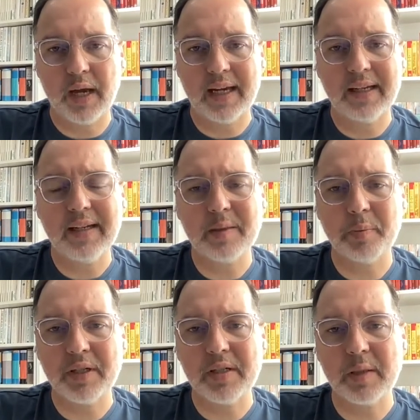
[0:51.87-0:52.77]
And as a
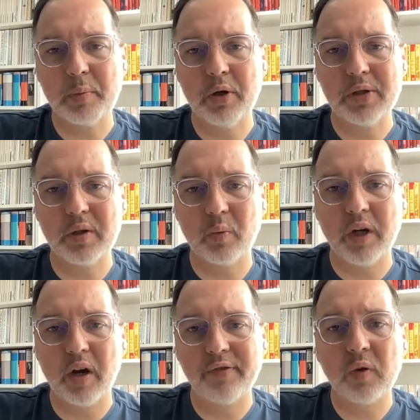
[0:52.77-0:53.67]
business person, we
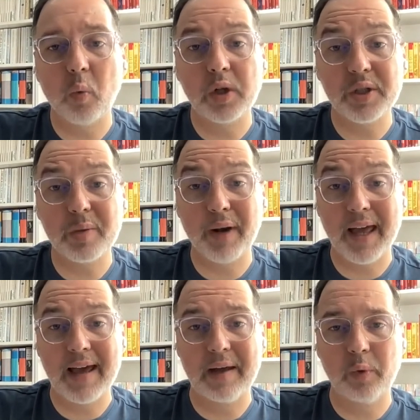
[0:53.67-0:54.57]
often want to
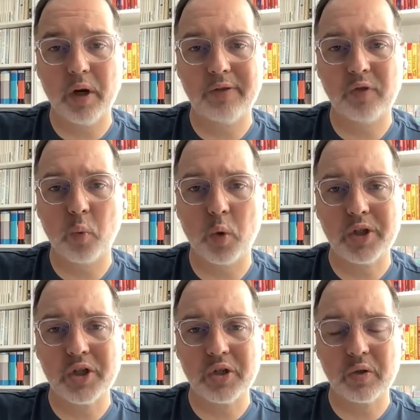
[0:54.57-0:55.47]
plan, we often
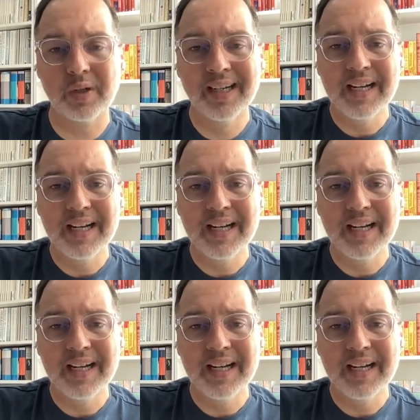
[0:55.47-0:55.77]
want to